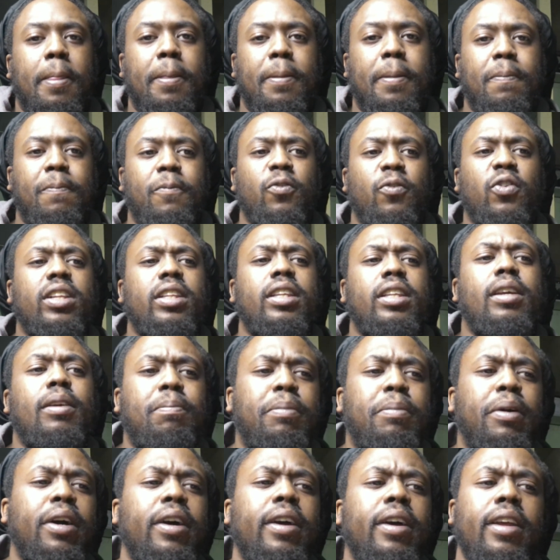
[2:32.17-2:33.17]
really
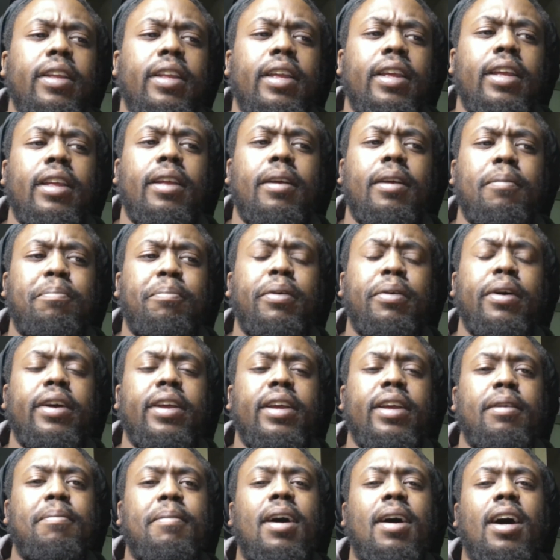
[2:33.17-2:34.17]
put
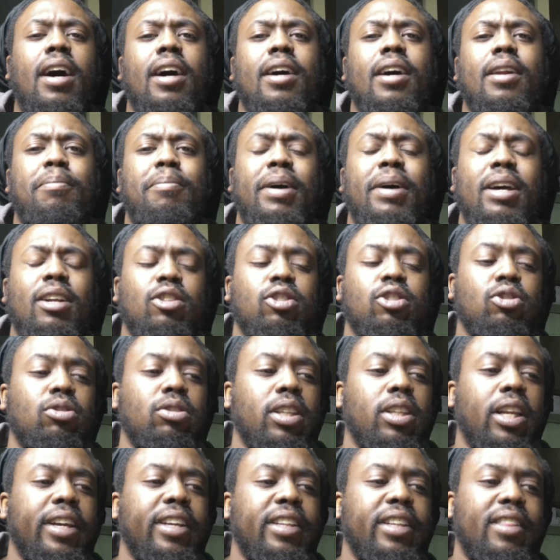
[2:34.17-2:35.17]
him on a pedestal
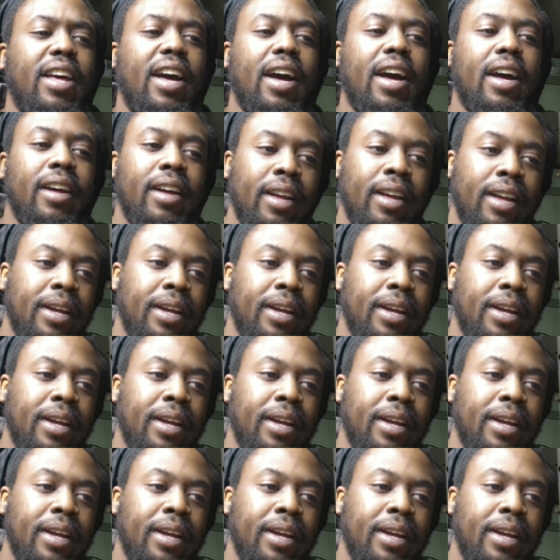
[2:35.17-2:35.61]
like that.